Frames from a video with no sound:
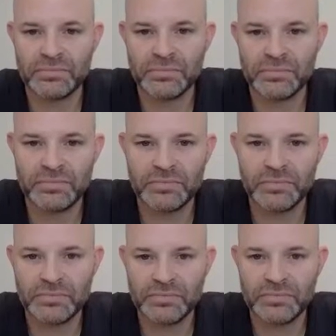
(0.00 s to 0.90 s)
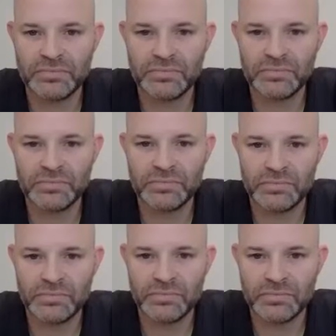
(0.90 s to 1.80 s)

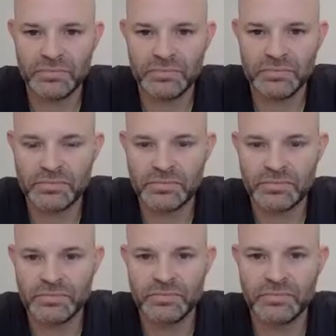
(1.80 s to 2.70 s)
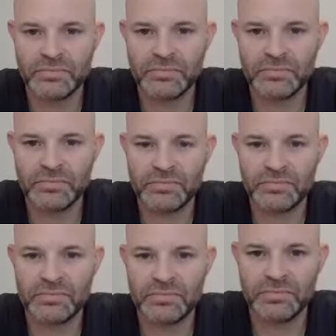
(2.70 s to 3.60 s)

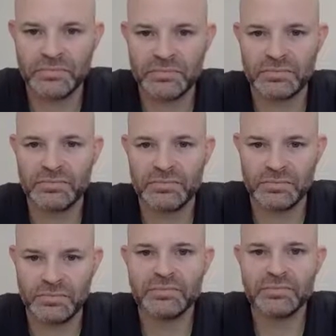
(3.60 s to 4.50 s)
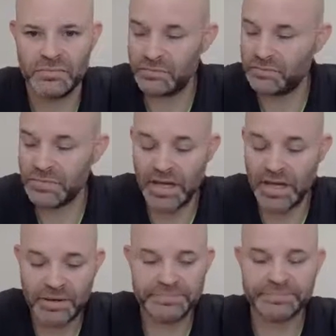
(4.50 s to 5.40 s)

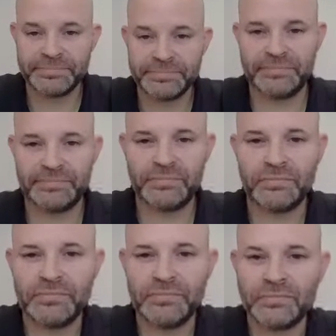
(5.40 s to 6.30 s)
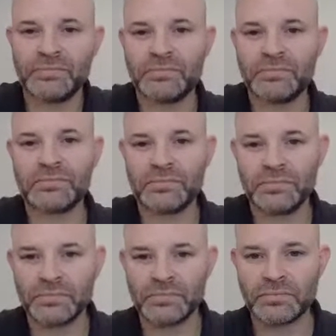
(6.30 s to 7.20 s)

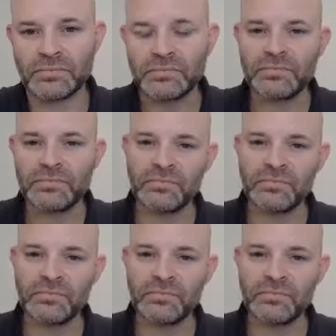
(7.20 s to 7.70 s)
(not speaking)